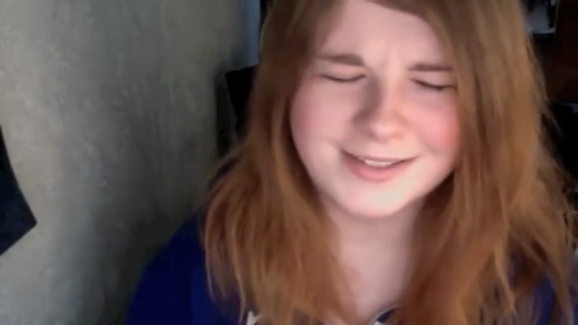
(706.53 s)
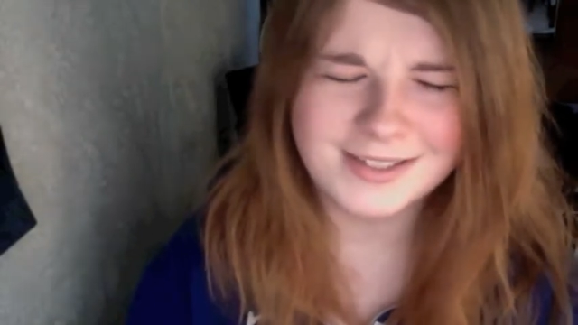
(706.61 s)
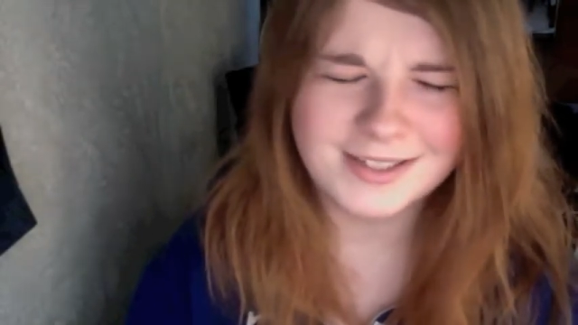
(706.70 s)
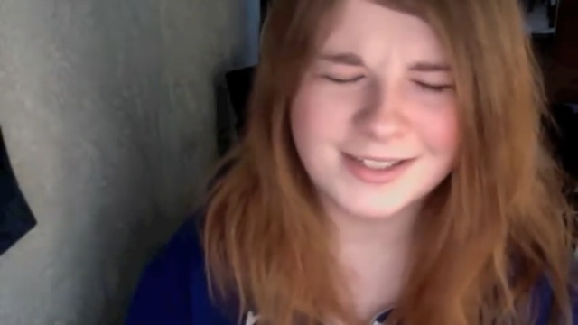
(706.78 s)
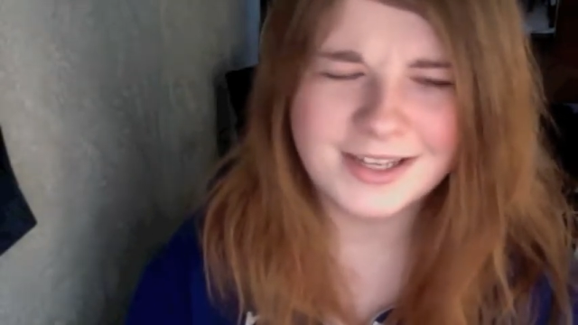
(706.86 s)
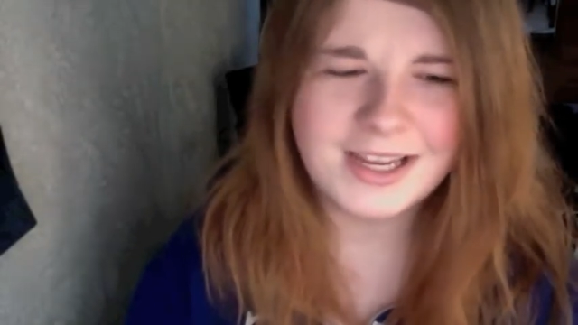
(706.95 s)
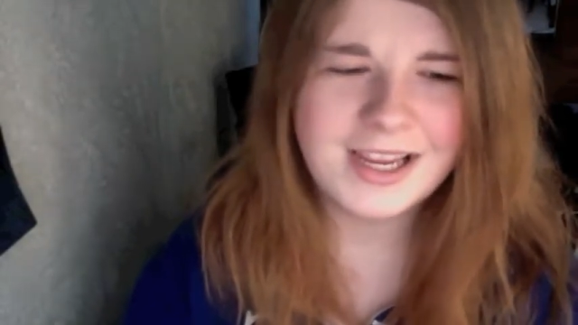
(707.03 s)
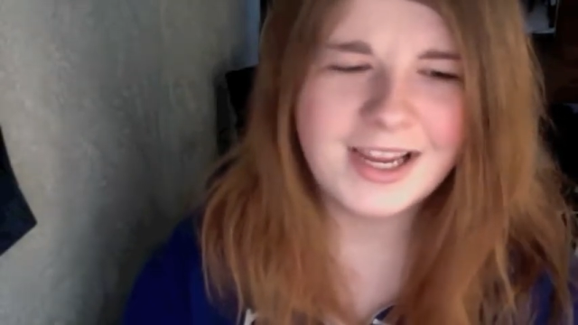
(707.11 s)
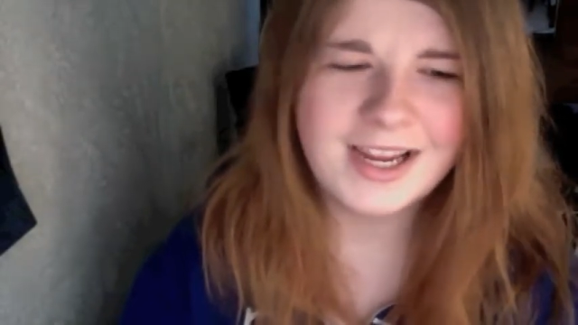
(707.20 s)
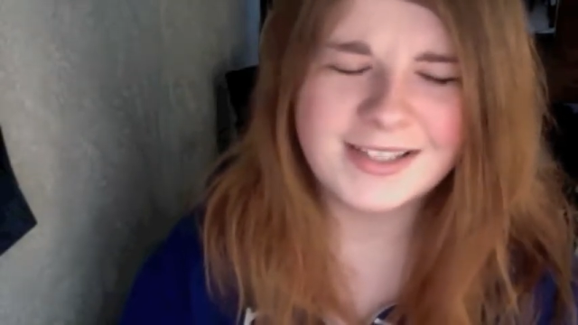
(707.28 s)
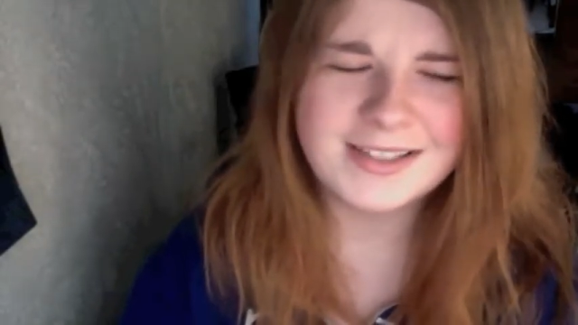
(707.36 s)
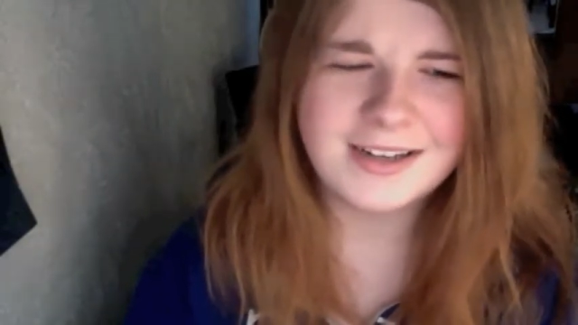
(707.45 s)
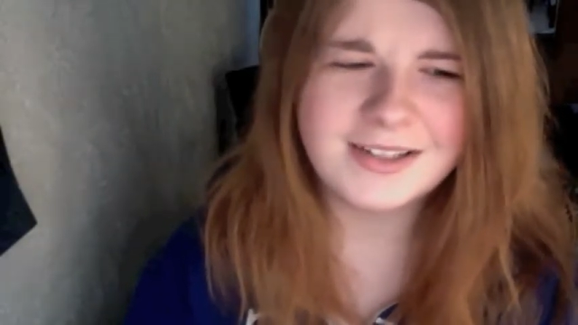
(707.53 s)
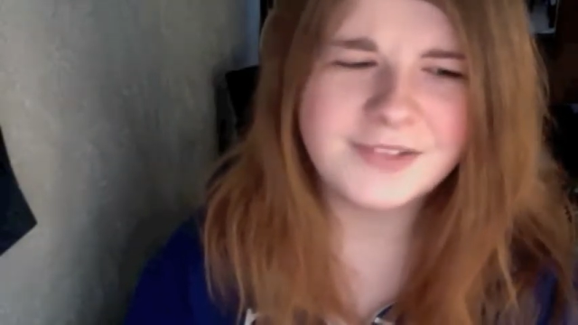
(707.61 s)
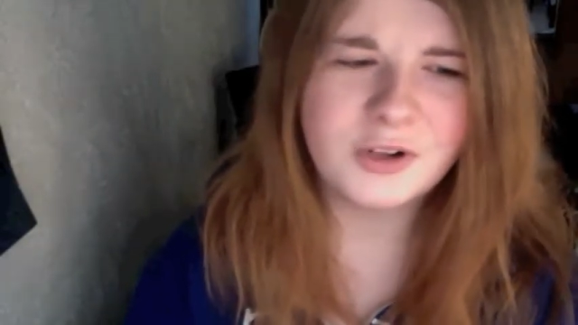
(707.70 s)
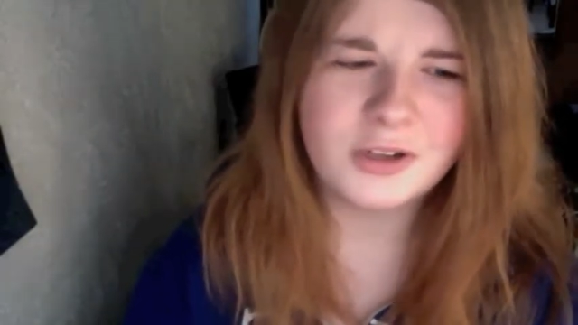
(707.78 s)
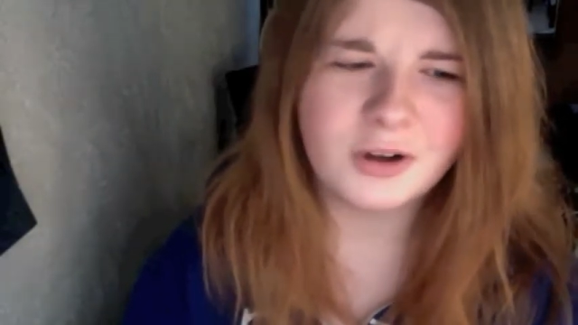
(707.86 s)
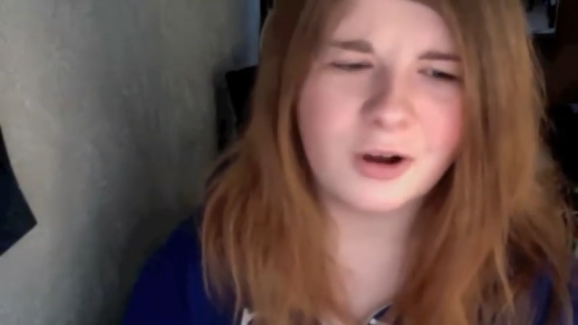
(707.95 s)
Like, it's not his
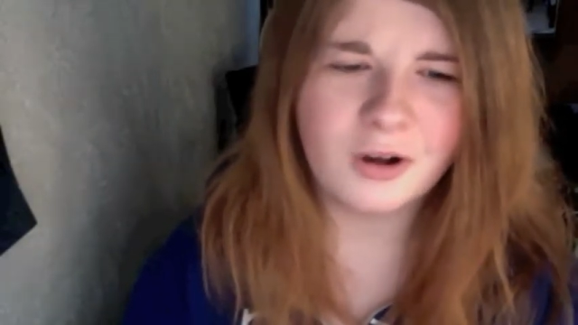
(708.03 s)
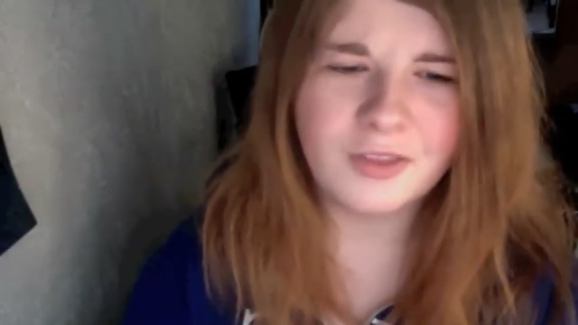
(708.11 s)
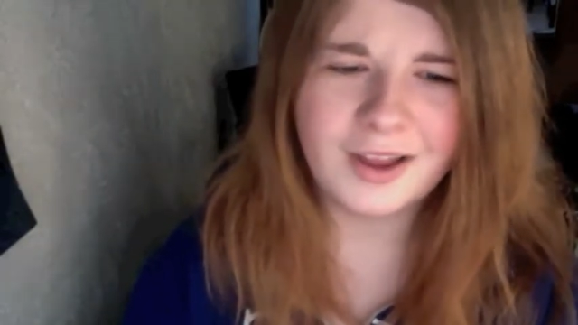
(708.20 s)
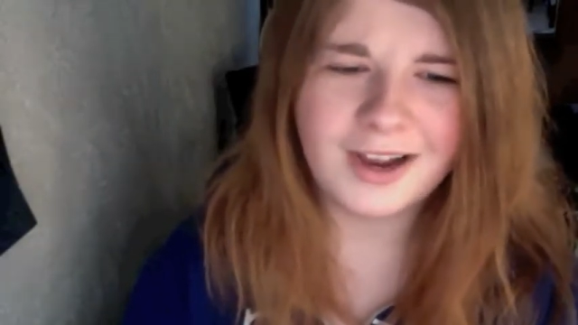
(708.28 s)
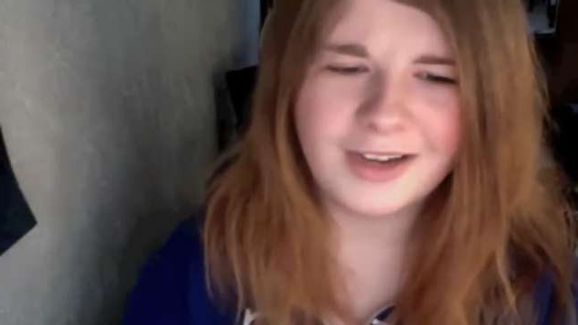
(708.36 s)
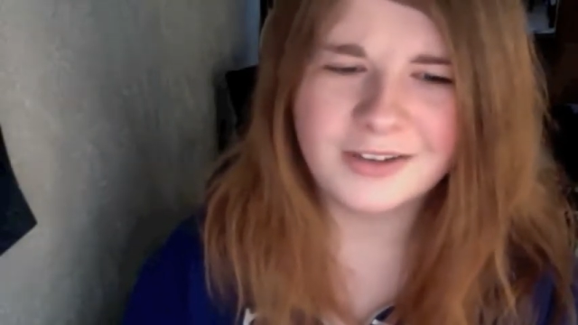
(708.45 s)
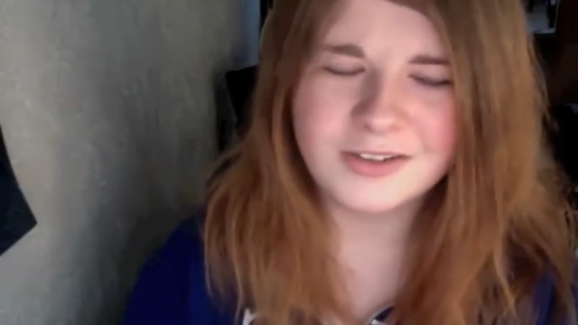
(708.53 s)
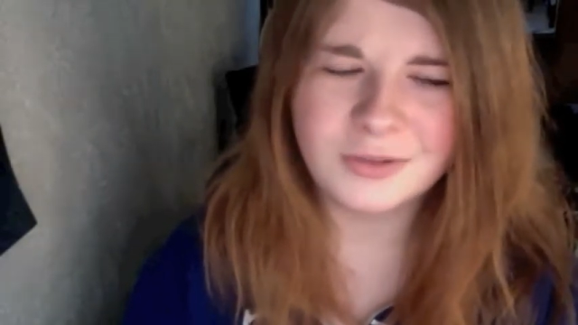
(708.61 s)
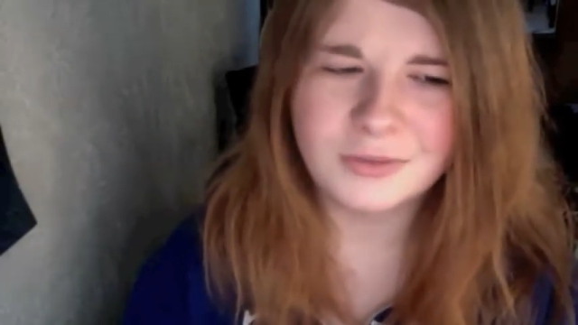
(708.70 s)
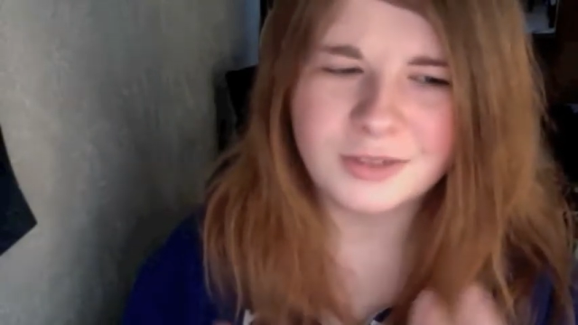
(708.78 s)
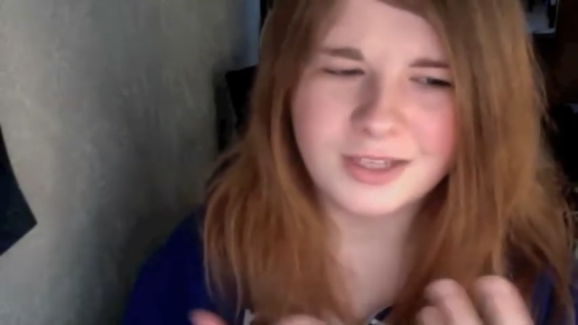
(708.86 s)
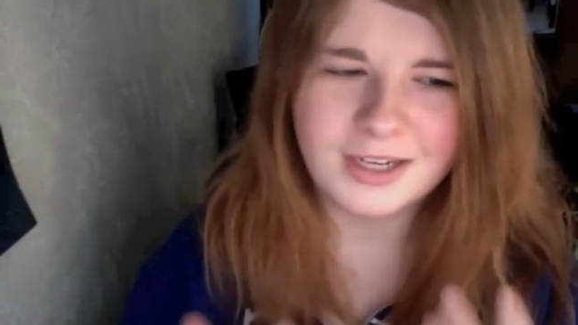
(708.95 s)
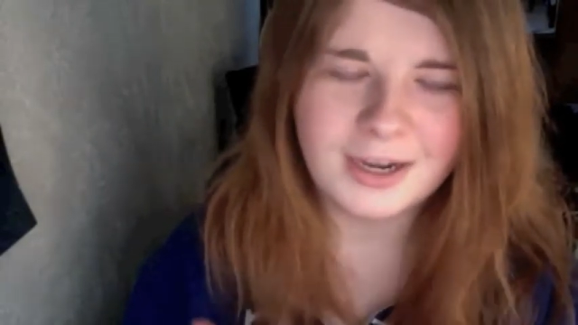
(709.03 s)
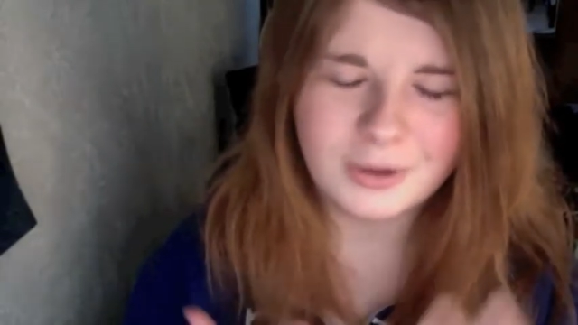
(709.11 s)
fault at all that I just don't get it.